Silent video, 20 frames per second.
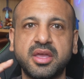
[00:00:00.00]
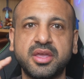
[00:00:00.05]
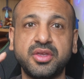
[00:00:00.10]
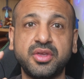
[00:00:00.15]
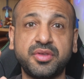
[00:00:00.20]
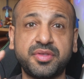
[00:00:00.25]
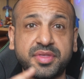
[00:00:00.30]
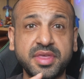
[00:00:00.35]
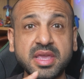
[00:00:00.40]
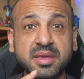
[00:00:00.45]

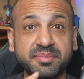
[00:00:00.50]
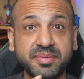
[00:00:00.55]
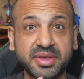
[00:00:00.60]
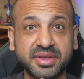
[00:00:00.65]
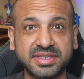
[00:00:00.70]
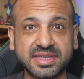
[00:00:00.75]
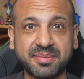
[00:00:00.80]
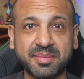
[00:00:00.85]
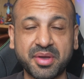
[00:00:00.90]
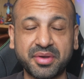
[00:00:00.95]
You think
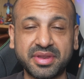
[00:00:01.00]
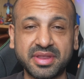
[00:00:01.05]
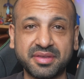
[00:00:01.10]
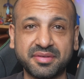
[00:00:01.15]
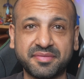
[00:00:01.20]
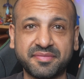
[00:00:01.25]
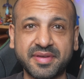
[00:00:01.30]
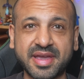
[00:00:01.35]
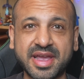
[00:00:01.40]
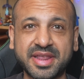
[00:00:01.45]
because I'm holding a
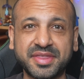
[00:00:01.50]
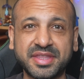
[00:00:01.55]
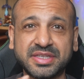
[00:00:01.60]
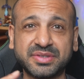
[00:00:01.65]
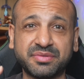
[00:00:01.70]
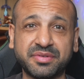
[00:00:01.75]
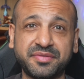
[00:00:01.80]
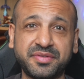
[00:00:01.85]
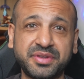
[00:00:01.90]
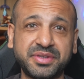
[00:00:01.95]
fan, this
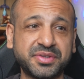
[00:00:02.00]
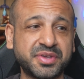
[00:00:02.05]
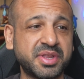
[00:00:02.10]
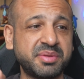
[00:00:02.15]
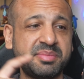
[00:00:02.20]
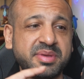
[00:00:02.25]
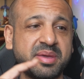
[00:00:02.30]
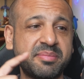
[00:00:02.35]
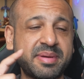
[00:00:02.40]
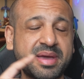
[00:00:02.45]
review is going
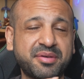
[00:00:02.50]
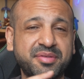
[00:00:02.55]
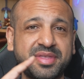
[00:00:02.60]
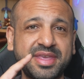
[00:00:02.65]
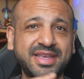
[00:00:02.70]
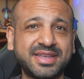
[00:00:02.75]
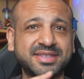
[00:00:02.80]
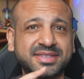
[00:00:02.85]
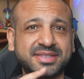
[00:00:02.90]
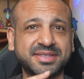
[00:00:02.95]
to be about
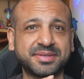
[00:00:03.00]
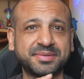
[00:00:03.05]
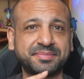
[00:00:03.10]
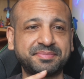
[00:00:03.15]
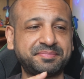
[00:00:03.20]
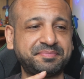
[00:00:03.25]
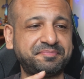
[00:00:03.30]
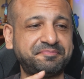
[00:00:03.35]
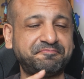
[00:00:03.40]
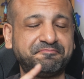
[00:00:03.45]
this.
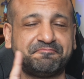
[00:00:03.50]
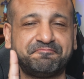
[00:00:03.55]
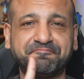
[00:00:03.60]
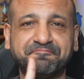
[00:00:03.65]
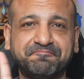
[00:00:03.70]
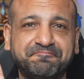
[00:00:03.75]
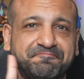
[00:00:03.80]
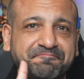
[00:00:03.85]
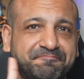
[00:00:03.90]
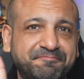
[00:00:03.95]

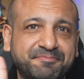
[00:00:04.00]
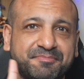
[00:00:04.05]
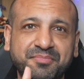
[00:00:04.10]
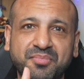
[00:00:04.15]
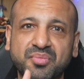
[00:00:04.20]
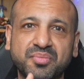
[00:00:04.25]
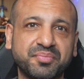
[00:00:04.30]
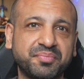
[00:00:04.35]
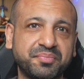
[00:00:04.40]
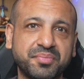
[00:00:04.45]

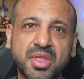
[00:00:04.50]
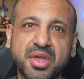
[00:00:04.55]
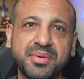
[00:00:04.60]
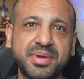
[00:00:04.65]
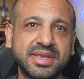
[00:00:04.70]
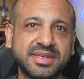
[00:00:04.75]
No, it